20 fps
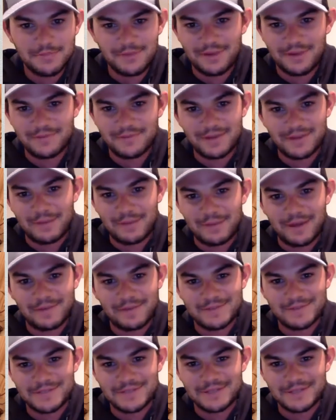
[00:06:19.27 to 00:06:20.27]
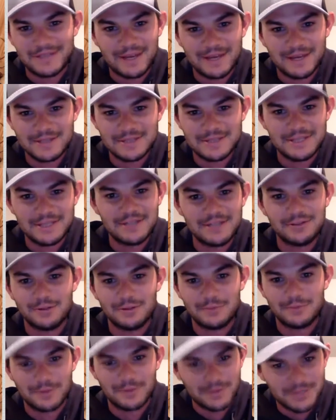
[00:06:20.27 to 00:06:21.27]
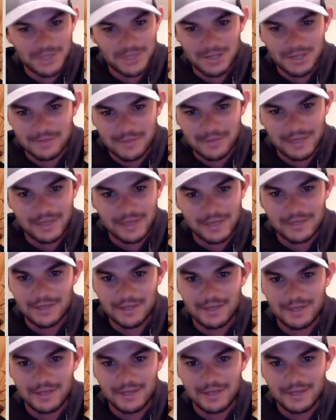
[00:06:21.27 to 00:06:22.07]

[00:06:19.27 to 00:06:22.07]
I, I mean, I've seen guys kill them on jerkbait,